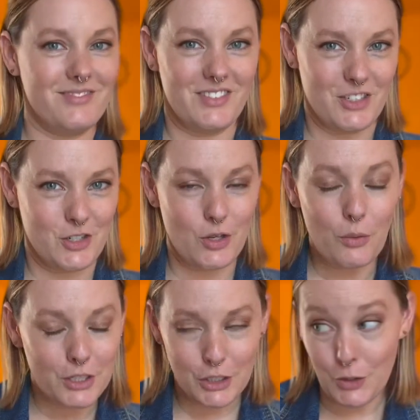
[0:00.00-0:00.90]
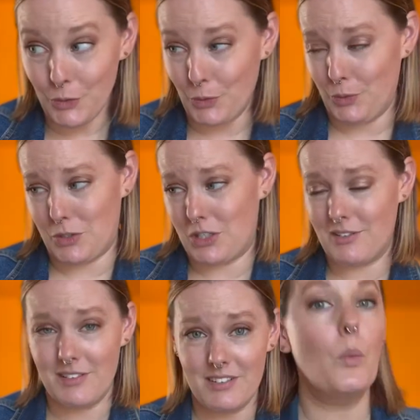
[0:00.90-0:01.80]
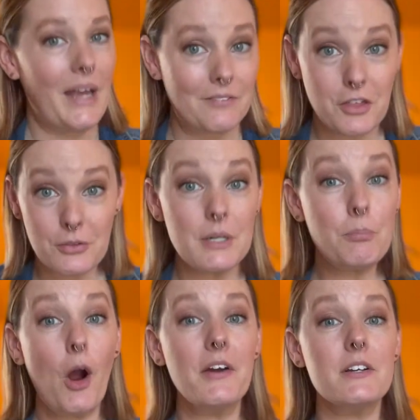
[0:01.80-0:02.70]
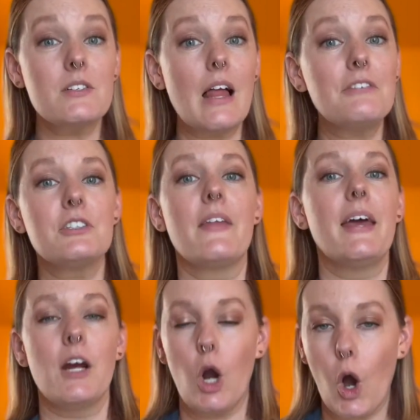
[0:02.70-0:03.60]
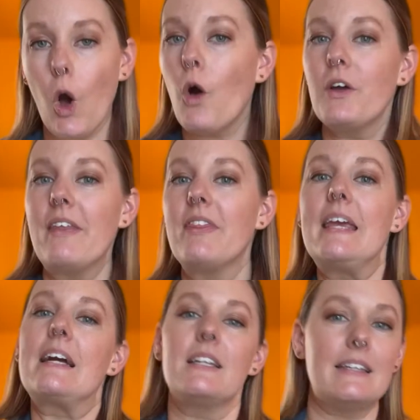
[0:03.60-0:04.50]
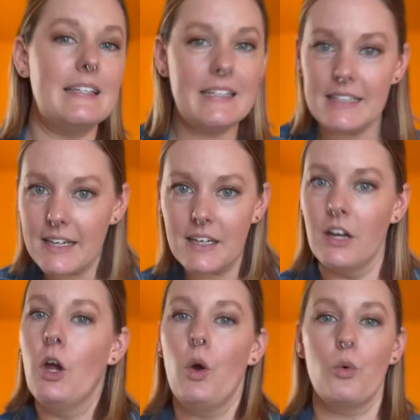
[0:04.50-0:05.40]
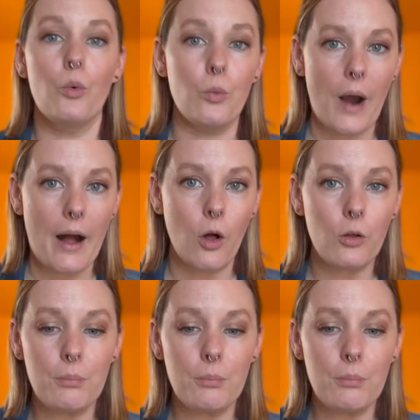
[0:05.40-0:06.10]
So cute. We have 3 products left, and they are all in the cleaning realm.